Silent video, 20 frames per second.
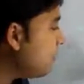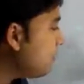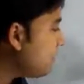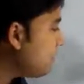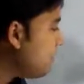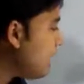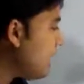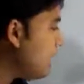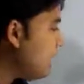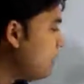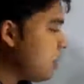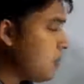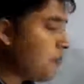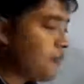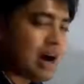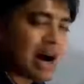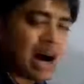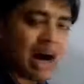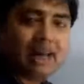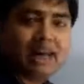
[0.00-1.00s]
the value of
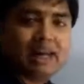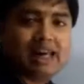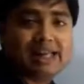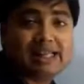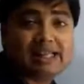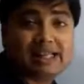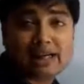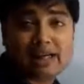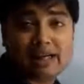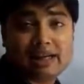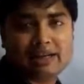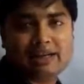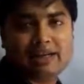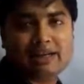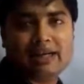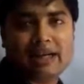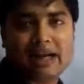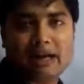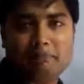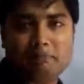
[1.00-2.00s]
I is
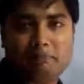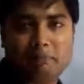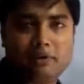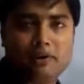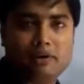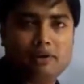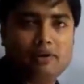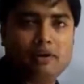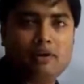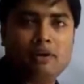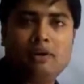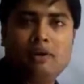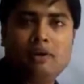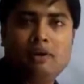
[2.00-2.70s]
100 ampere